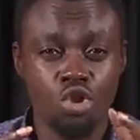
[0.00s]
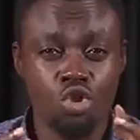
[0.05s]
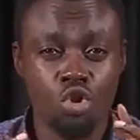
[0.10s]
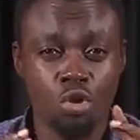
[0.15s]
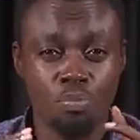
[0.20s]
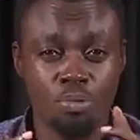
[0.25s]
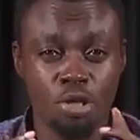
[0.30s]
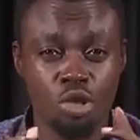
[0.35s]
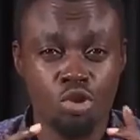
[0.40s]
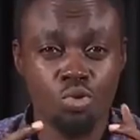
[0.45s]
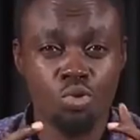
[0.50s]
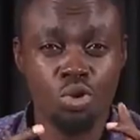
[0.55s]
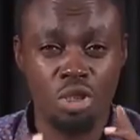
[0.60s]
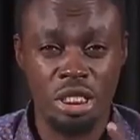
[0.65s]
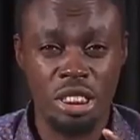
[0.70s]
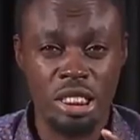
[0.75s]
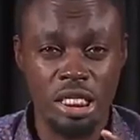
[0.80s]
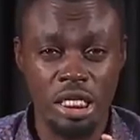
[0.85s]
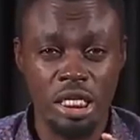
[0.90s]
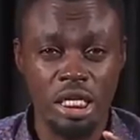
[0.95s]
are stopping to
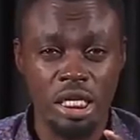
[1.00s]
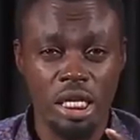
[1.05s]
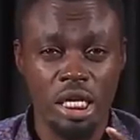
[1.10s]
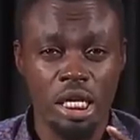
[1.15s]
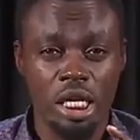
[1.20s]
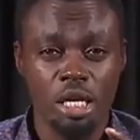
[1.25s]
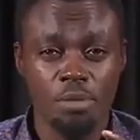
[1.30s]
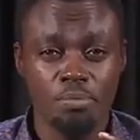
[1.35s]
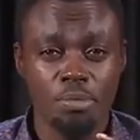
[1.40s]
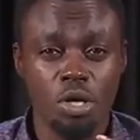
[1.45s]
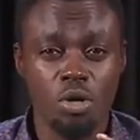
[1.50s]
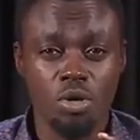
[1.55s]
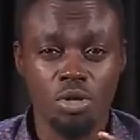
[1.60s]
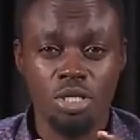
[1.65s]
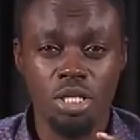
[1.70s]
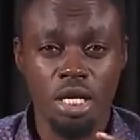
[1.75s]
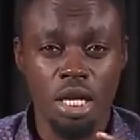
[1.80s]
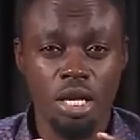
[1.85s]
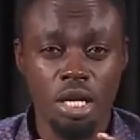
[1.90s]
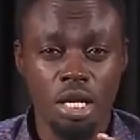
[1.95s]
see
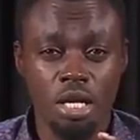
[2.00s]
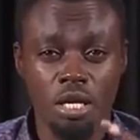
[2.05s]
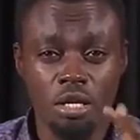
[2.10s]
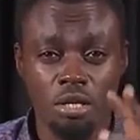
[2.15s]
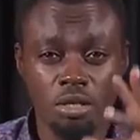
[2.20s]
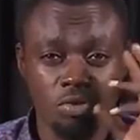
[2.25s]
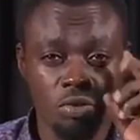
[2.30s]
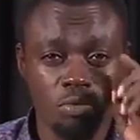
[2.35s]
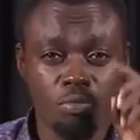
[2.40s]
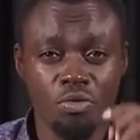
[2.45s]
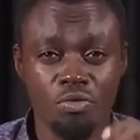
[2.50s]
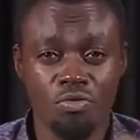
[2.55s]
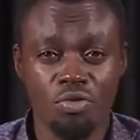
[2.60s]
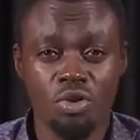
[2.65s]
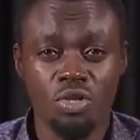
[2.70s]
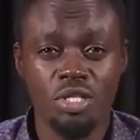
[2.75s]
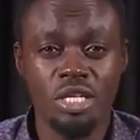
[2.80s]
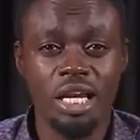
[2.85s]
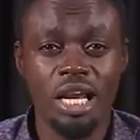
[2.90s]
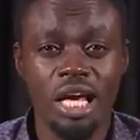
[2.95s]
because they are healed.
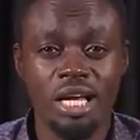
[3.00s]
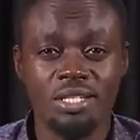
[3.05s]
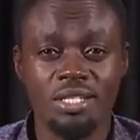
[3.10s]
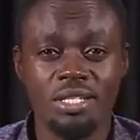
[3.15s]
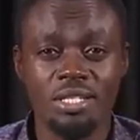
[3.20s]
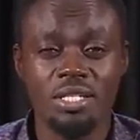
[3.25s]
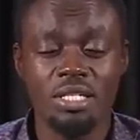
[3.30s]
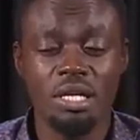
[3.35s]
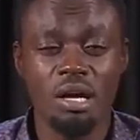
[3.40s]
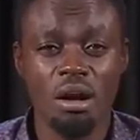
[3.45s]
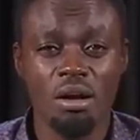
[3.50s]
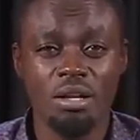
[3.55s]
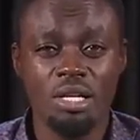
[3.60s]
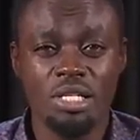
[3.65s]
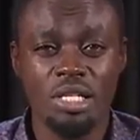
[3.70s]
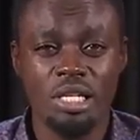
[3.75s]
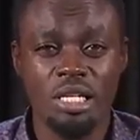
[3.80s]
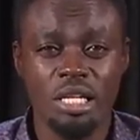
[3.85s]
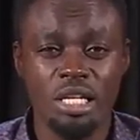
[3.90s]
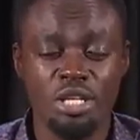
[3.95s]
Remove those glasses.
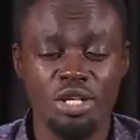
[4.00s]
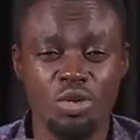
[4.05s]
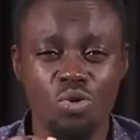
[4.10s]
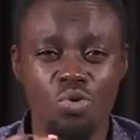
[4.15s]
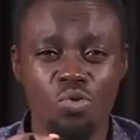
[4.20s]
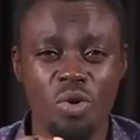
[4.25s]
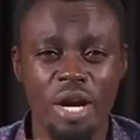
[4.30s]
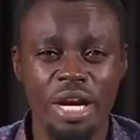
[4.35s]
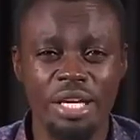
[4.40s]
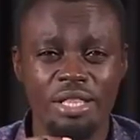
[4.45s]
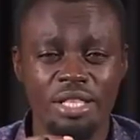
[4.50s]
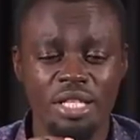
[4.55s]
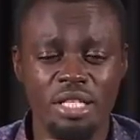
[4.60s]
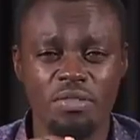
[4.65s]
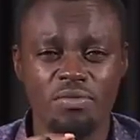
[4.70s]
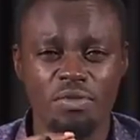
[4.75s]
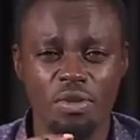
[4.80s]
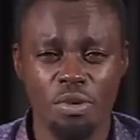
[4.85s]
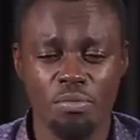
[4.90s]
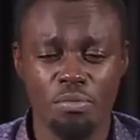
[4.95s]
God is healing you right
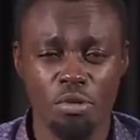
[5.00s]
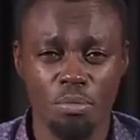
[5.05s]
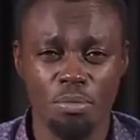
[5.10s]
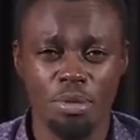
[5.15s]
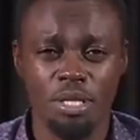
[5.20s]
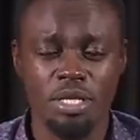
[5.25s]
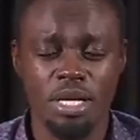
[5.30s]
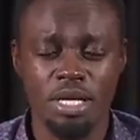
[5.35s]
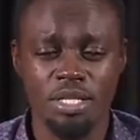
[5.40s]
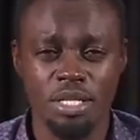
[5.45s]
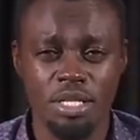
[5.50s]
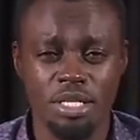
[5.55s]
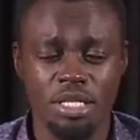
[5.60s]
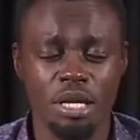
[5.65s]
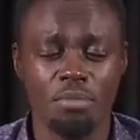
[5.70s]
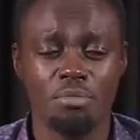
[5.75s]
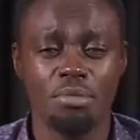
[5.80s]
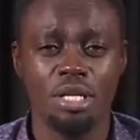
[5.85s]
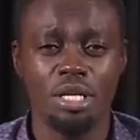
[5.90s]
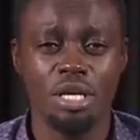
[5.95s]
this very moment. I see
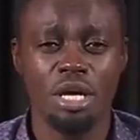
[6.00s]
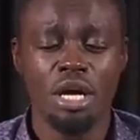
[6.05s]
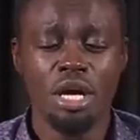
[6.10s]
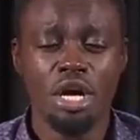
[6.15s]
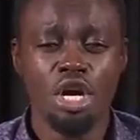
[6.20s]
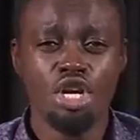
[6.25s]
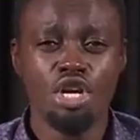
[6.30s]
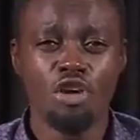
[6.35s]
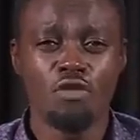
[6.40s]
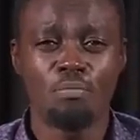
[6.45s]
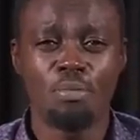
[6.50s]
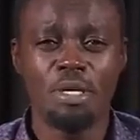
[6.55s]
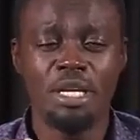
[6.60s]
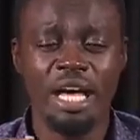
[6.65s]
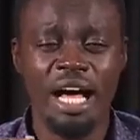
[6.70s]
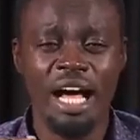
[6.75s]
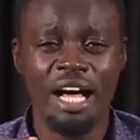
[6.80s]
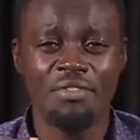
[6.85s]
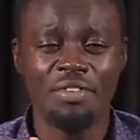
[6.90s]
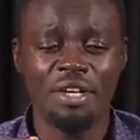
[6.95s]
somebody, you've
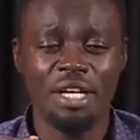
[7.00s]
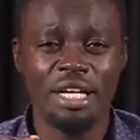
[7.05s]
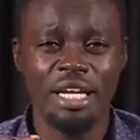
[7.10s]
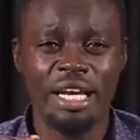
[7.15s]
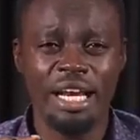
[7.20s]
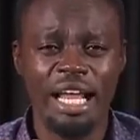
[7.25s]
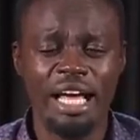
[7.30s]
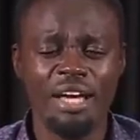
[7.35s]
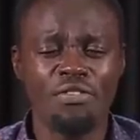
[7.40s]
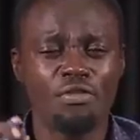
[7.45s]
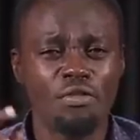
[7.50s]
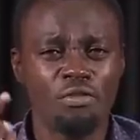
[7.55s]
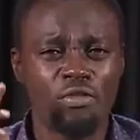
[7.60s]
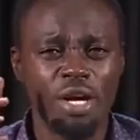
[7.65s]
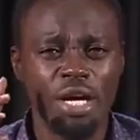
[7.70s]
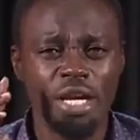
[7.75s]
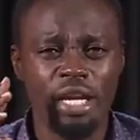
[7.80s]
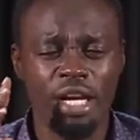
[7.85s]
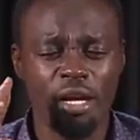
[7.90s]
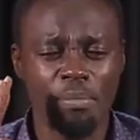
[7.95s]
been having a life
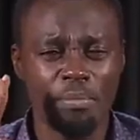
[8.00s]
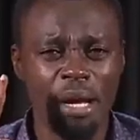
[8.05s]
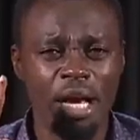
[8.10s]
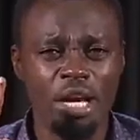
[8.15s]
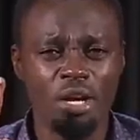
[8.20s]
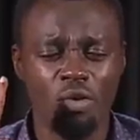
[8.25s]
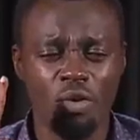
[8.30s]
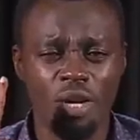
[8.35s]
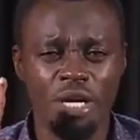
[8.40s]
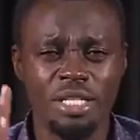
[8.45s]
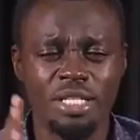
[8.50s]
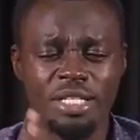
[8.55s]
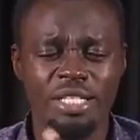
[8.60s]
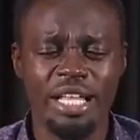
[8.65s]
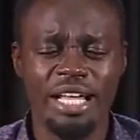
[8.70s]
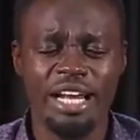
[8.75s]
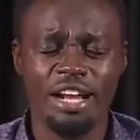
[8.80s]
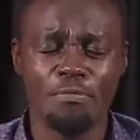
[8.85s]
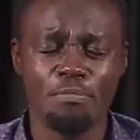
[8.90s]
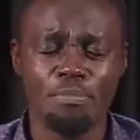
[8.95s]
of headache,
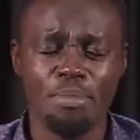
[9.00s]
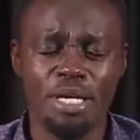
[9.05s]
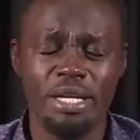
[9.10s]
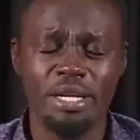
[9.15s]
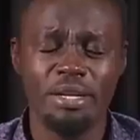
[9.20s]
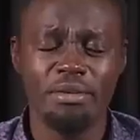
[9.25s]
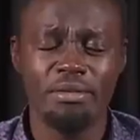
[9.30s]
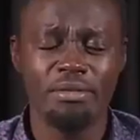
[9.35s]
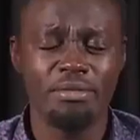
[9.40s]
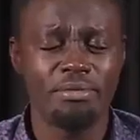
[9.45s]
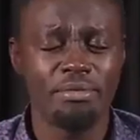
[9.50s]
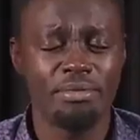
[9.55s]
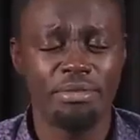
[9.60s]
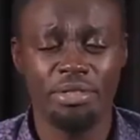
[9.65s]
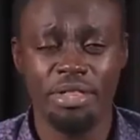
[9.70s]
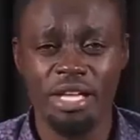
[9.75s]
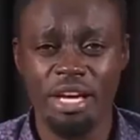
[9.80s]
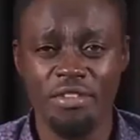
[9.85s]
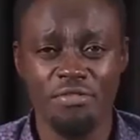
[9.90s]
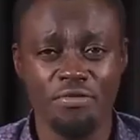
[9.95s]
migraines that have been
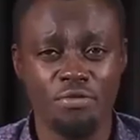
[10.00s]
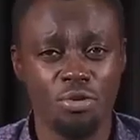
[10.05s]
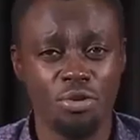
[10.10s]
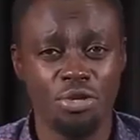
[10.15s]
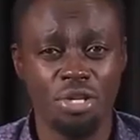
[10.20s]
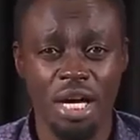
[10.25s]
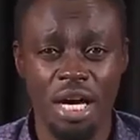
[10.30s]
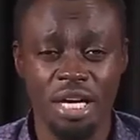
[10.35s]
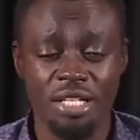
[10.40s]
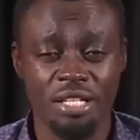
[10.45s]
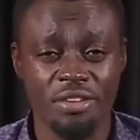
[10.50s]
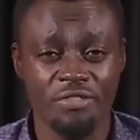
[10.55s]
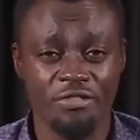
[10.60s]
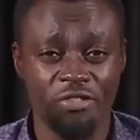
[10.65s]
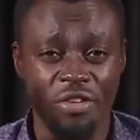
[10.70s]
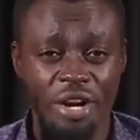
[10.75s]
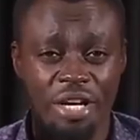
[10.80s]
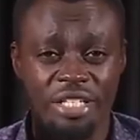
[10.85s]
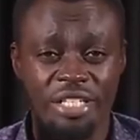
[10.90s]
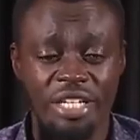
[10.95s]
there for years. In
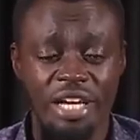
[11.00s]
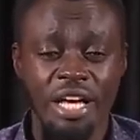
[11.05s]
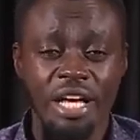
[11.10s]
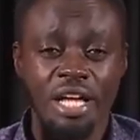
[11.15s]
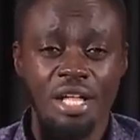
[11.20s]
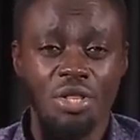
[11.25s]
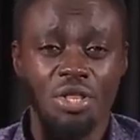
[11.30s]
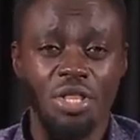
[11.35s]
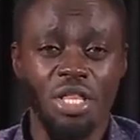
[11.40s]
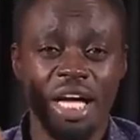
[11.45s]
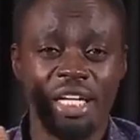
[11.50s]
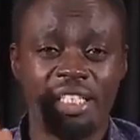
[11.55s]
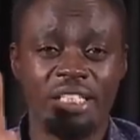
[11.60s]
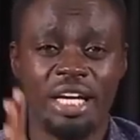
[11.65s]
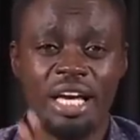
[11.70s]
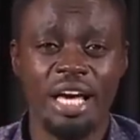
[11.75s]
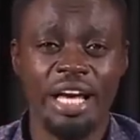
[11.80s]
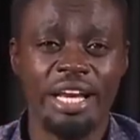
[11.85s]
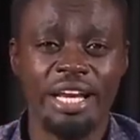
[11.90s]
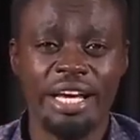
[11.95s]
fact,
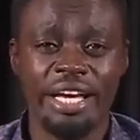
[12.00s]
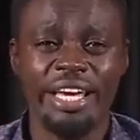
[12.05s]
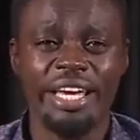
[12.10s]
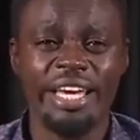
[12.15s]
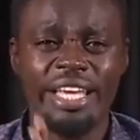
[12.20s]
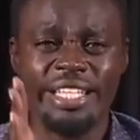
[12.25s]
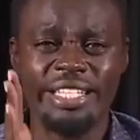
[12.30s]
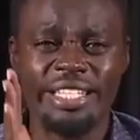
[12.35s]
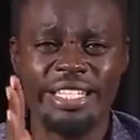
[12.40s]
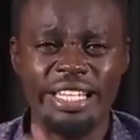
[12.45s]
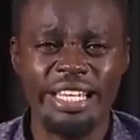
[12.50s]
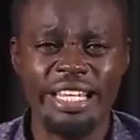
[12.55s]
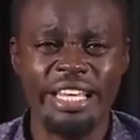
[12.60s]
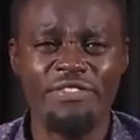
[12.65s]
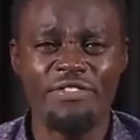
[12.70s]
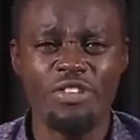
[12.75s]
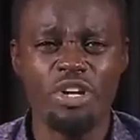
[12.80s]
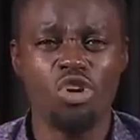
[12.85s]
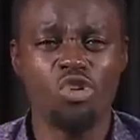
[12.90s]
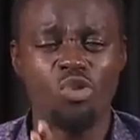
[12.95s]
that headache is
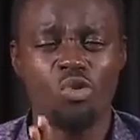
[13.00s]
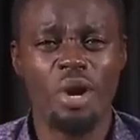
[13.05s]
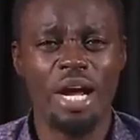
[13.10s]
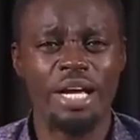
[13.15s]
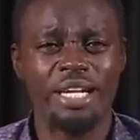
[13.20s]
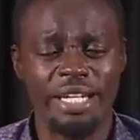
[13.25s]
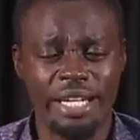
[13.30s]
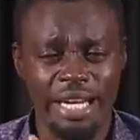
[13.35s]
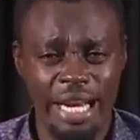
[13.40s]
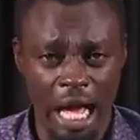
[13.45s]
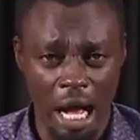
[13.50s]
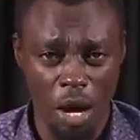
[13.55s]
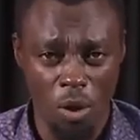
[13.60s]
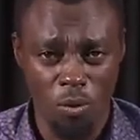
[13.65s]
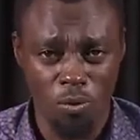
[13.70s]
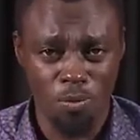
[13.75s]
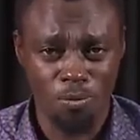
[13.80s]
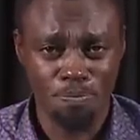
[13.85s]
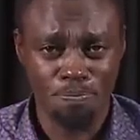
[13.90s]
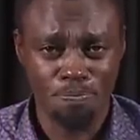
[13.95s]
leaving right
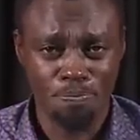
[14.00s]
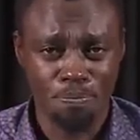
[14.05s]
now.